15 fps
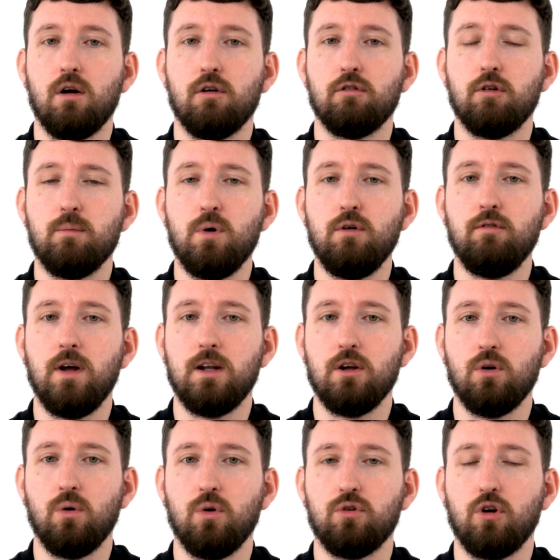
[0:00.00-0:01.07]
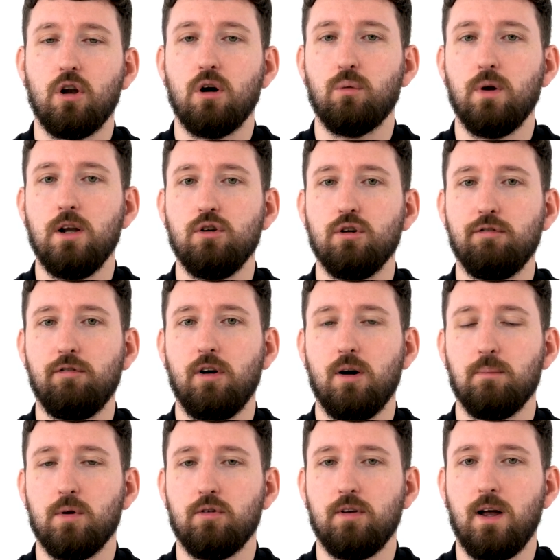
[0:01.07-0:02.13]
For more videos on a range of
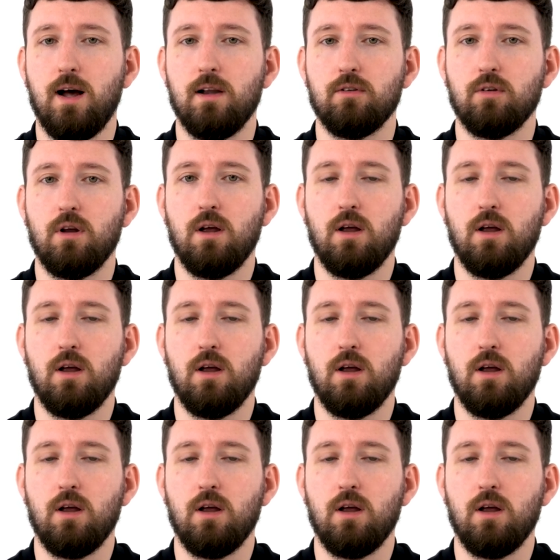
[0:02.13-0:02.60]
thermostats,